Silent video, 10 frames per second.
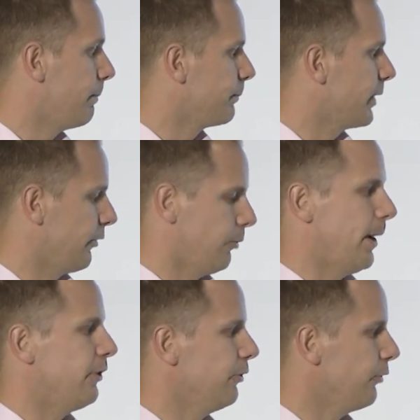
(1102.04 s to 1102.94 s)
cancer
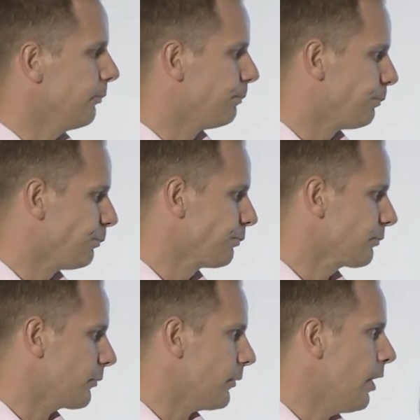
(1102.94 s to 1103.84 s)
patients?
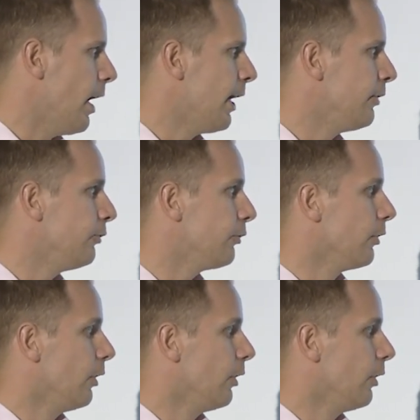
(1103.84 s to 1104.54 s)
And